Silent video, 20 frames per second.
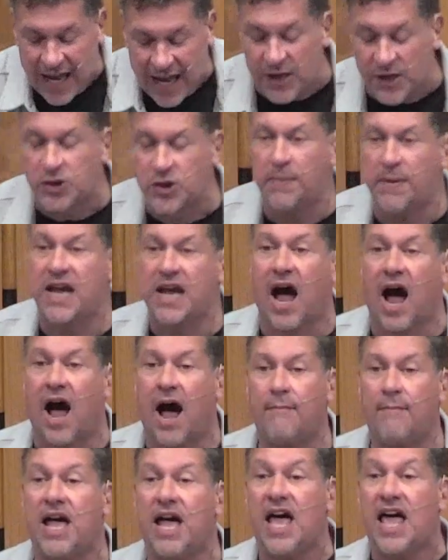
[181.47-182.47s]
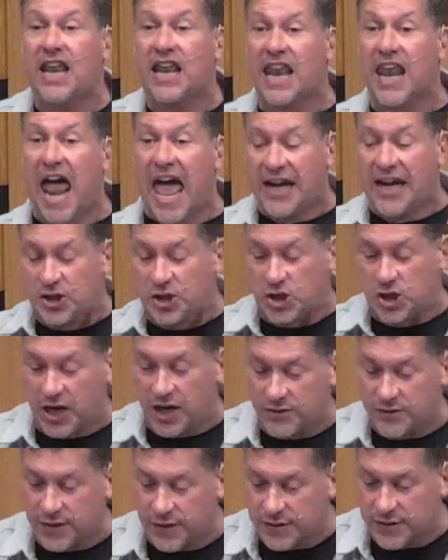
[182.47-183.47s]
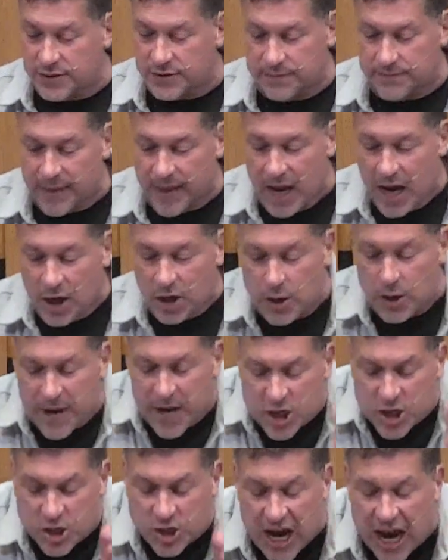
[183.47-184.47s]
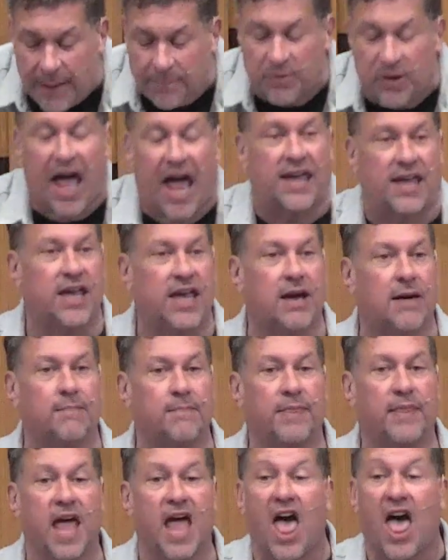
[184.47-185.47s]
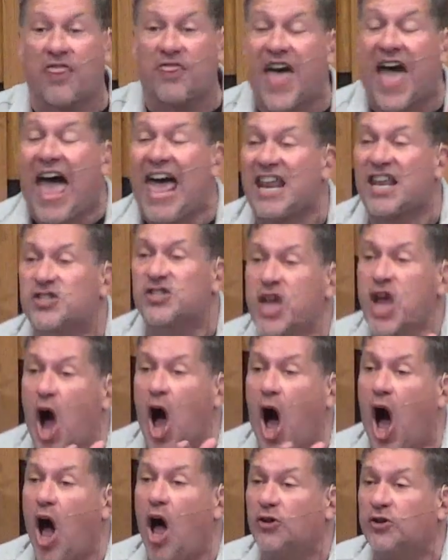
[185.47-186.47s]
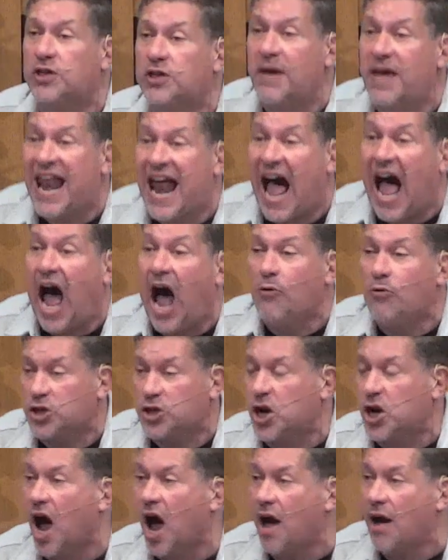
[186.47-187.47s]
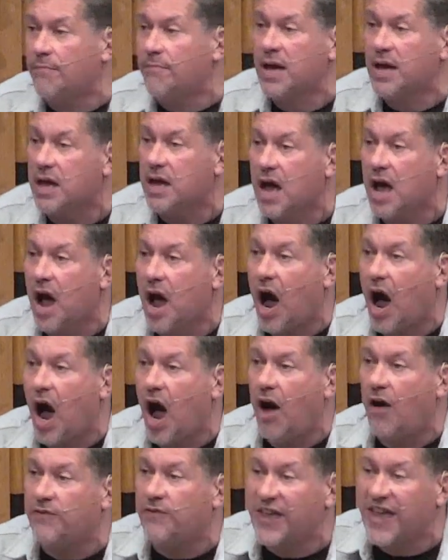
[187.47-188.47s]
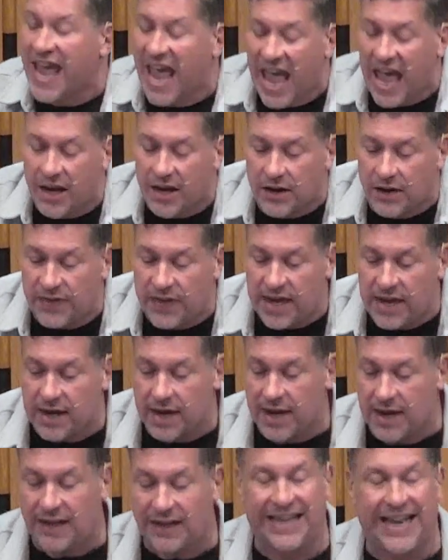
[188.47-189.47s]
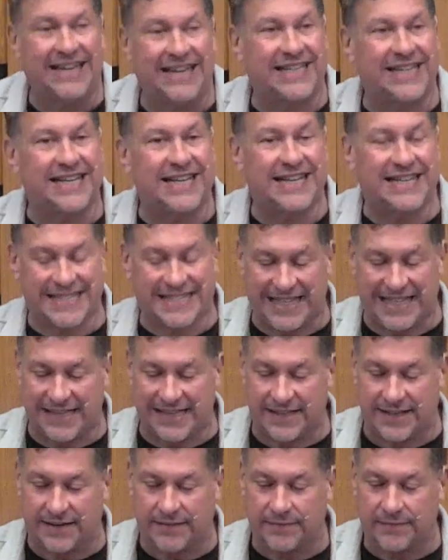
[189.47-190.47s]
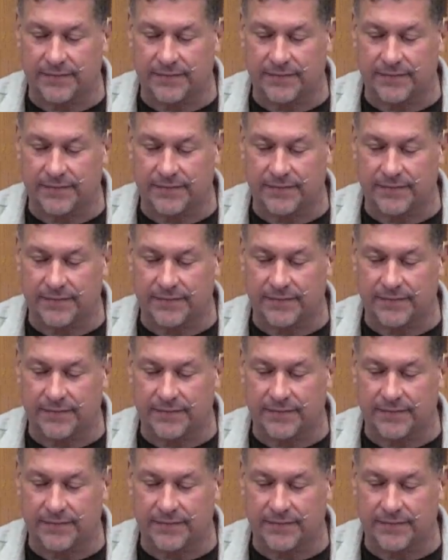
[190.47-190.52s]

is to become like Jesus, to be shaped like him. That is the ultimate outcome of the end of the Lenten season.